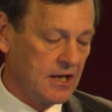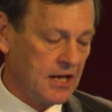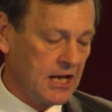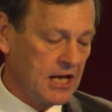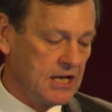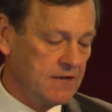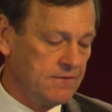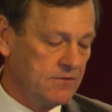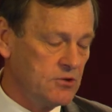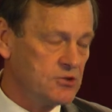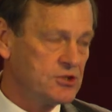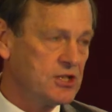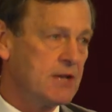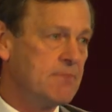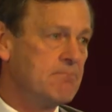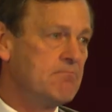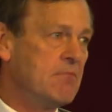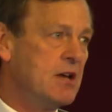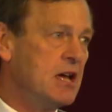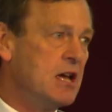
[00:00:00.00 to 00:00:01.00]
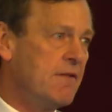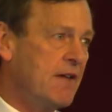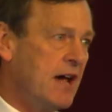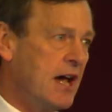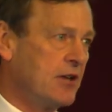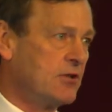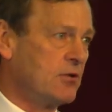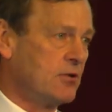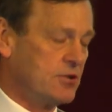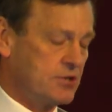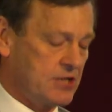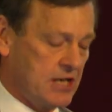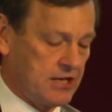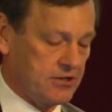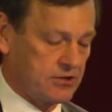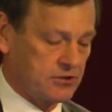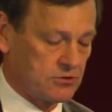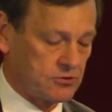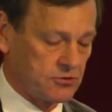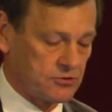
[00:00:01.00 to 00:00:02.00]
Any views they may have had on
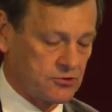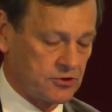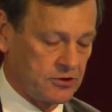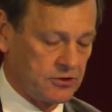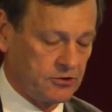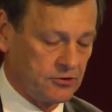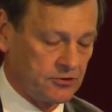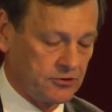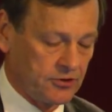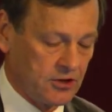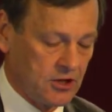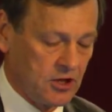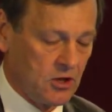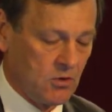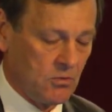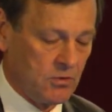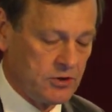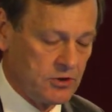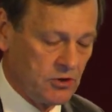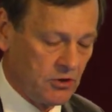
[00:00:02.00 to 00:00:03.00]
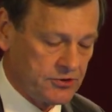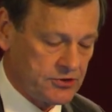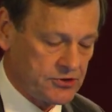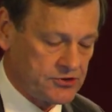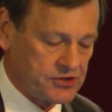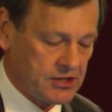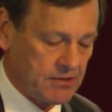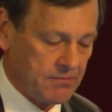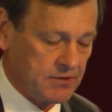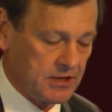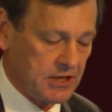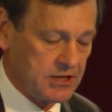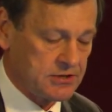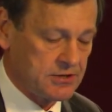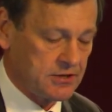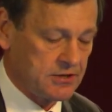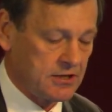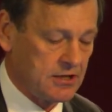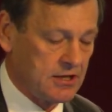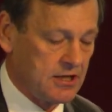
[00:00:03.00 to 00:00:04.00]
tactical drills were not
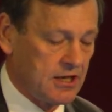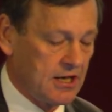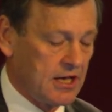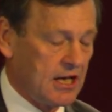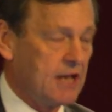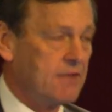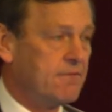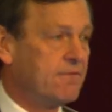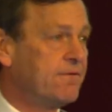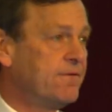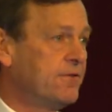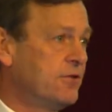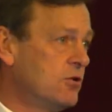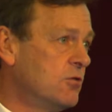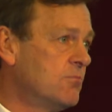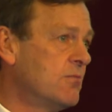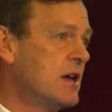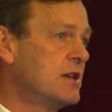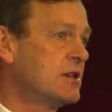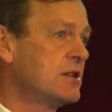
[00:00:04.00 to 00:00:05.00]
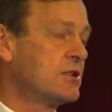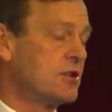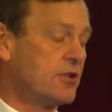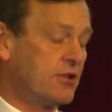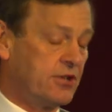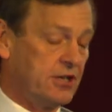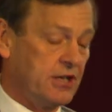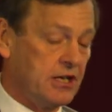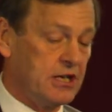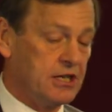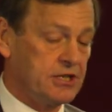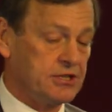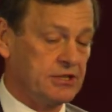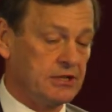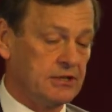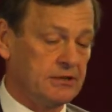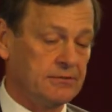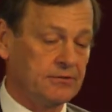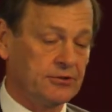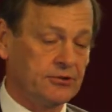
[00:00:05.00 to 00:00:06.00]
disseminated, and few made it to
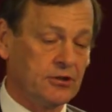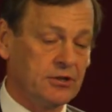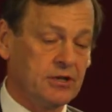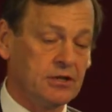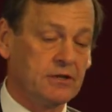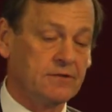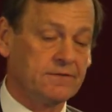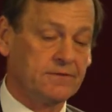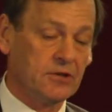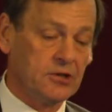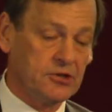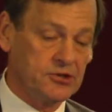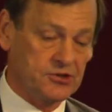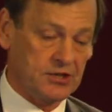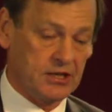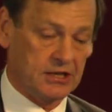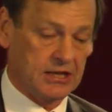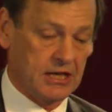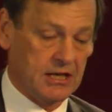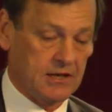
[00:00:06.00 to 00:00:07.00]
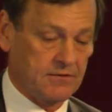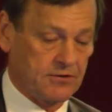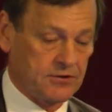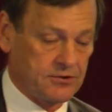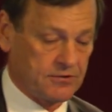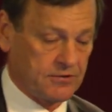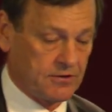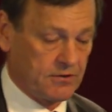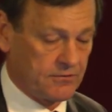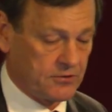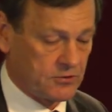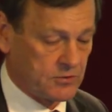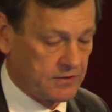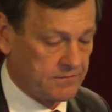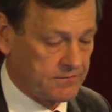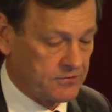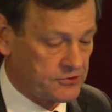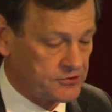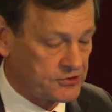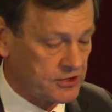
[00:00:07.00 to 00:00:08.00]
theatre, certainly in the first decade of the
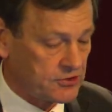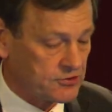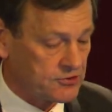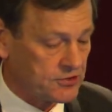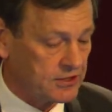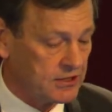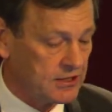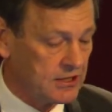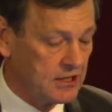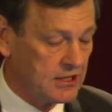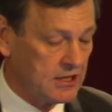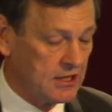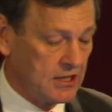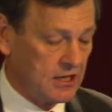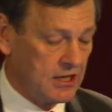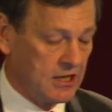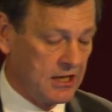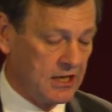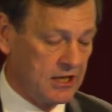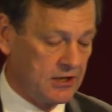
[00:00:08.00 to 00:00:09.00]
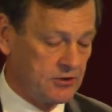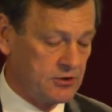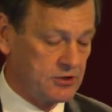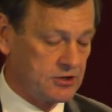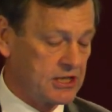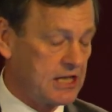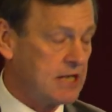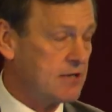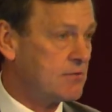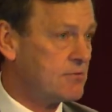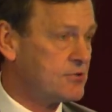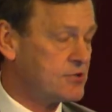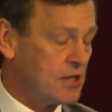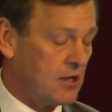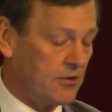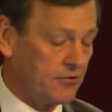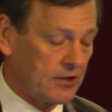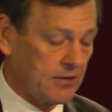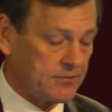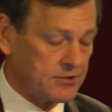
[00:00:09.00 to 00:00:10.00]
21st century, to keep
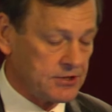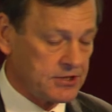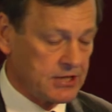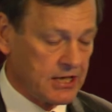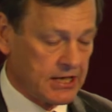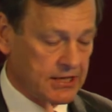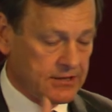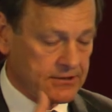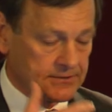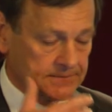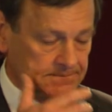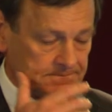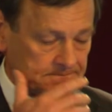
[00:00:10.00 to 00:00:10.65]
themselves up to date.